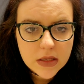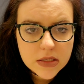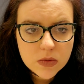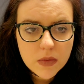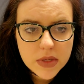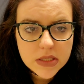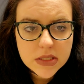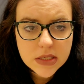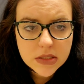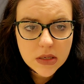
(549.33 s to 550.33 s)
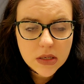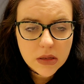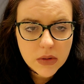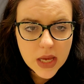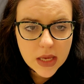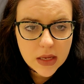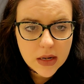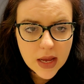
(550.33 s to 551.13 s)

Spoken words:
this woman sits on you naked,